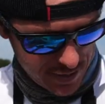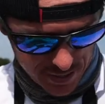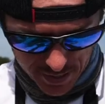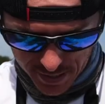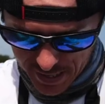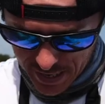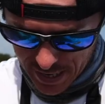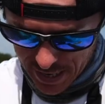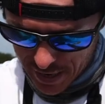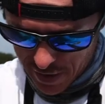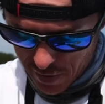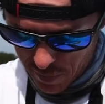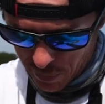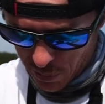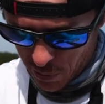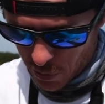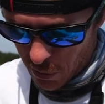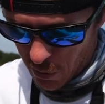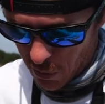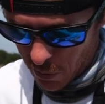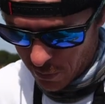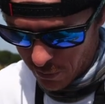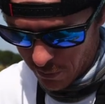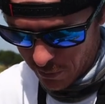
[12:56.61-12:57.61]
cane
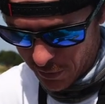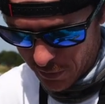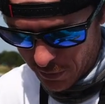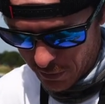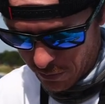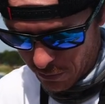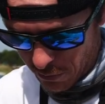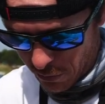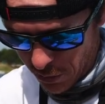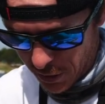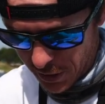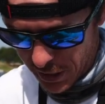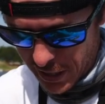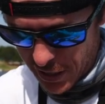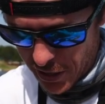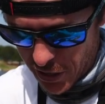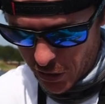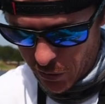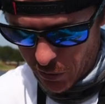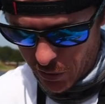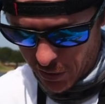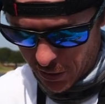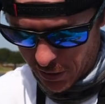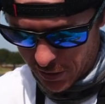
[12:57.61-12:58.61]
pole with really
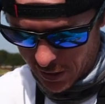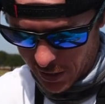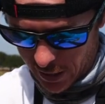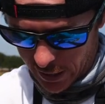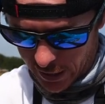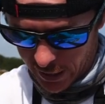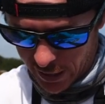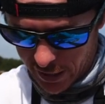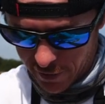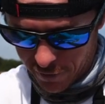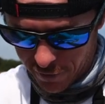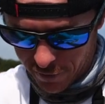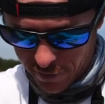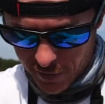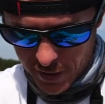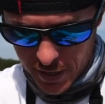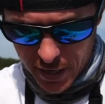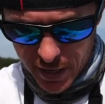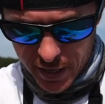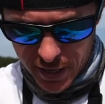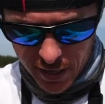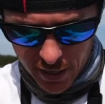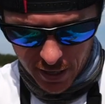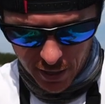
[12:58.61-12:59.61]
no hook set. If
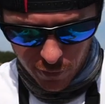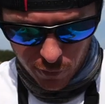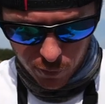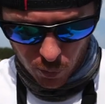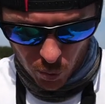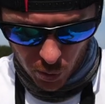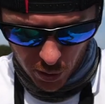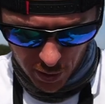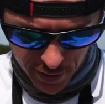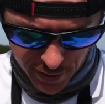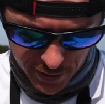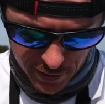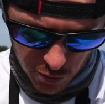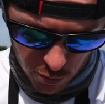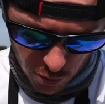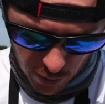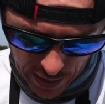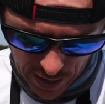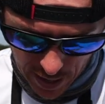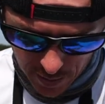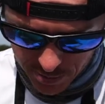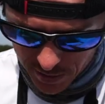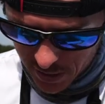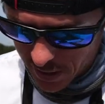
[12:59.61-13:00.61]
if one
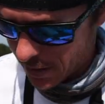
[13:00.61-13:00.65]
grabs